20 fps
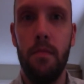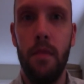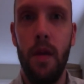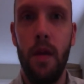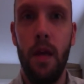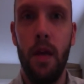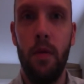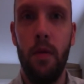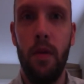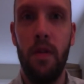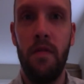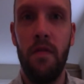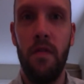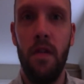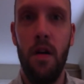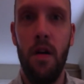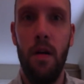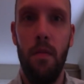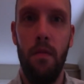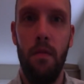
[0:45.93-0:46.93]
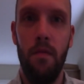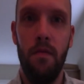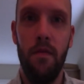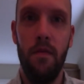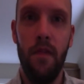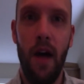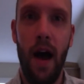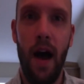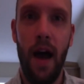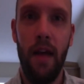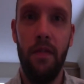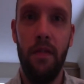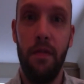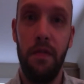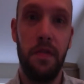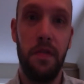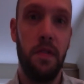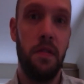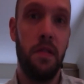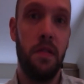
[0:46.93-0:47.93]
anywhere from 5 if
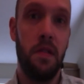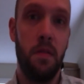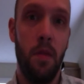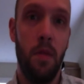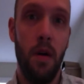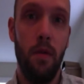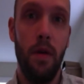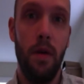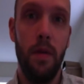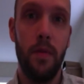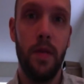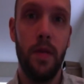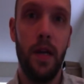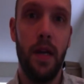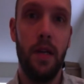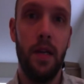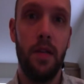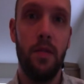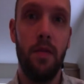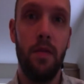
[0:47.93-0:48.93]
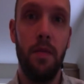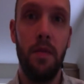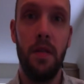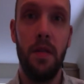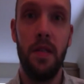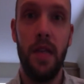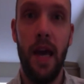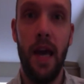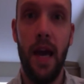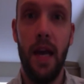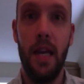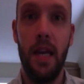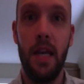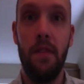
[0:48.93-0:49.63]
it's a small website to up to 10,